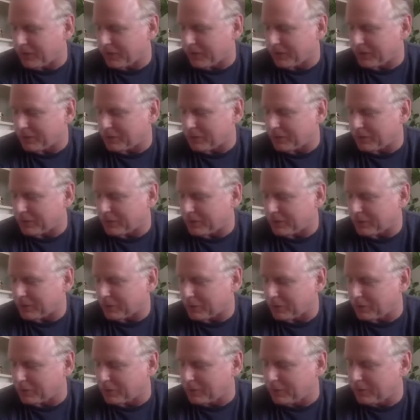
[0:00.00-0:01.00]
to another
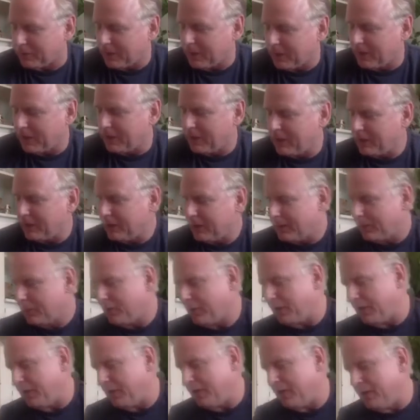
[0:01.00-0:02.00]
group.
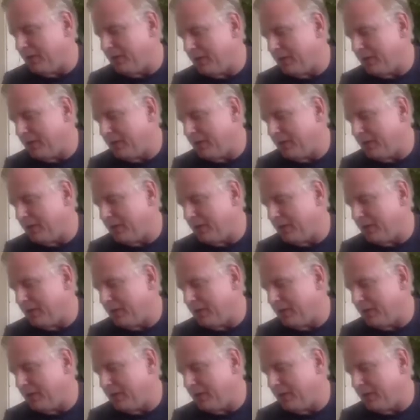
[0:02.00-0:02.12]
3,